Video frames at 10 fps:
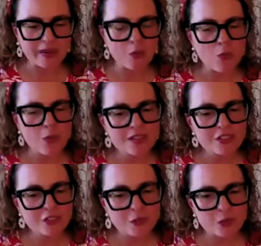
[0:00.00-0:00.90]
I want
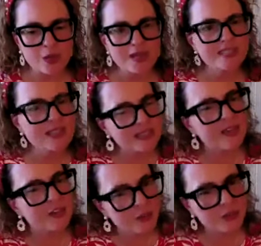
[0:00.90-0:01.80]
to send
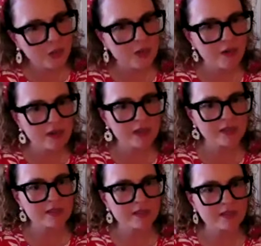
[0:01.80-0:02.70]
out a note to our
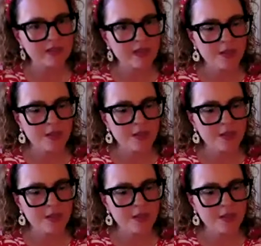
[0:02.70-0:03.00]
audience